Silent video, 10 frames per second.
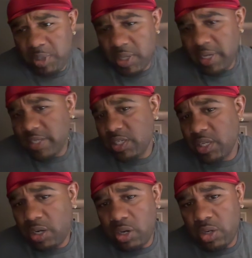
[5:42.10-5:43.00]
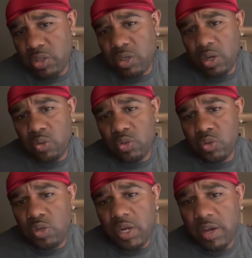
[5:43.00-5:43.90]
be a lesson learned. You know,
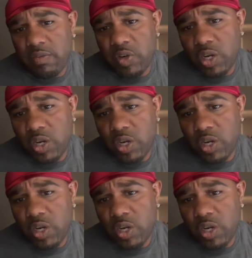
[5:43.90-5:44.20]
you never